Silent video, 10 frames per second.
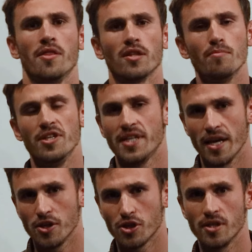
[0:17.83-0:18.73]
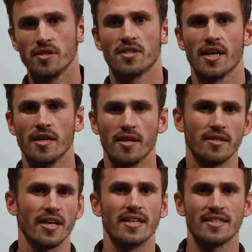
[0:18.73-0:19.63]
the limitations
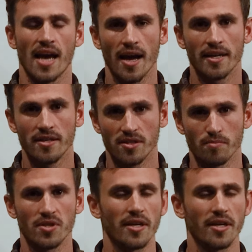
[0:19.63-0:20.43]
and antagonisms